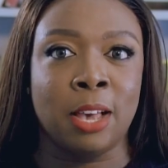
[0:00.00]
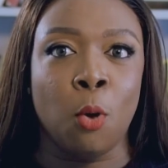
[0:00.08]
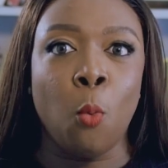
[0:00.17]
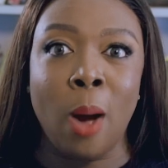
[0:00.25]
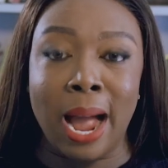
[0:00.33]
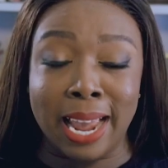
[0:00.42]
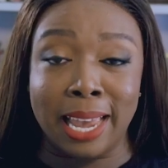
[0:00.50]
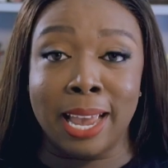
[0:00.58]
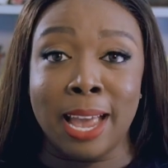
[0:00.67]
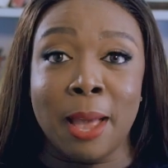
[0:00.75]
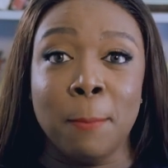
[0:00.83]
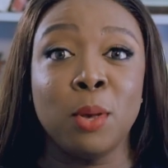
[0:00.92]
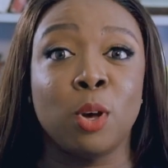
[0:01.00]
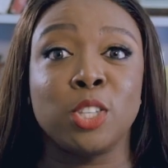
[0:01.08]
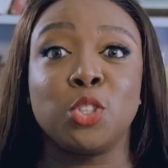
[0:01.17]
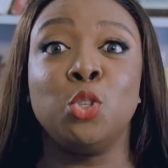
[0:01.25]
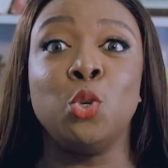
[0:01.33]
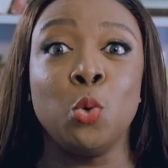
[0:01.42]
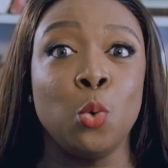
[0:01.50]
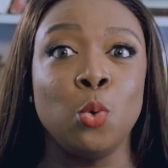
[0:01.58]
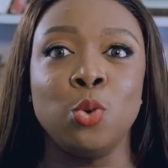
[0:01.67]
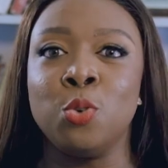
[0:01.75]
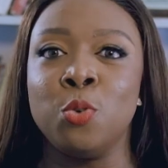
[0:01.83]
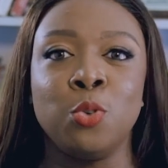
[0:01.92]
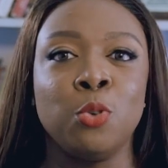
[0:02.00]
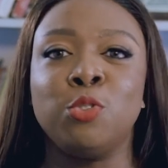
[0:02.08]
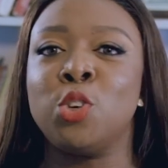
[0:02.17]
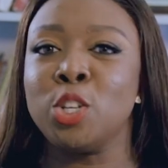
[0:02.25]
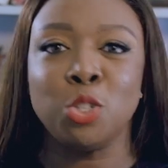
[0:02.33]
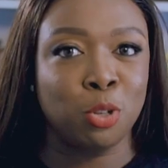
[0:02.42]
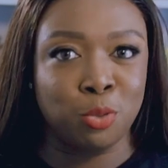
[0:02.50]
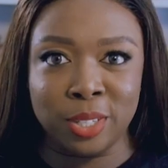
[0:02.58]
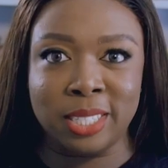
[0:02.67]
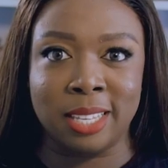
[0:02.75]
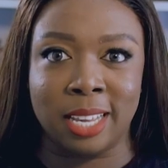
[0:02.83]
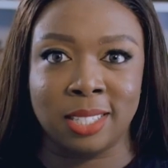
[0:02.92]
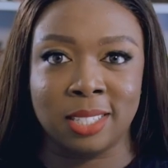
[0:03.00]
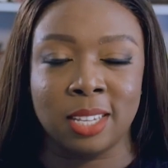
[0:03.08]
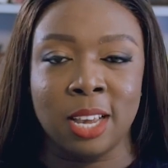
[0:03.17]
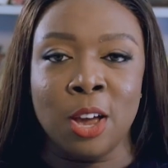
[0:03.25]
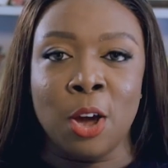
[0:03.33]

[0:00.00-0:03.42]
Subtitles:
Why? Because you've done your research.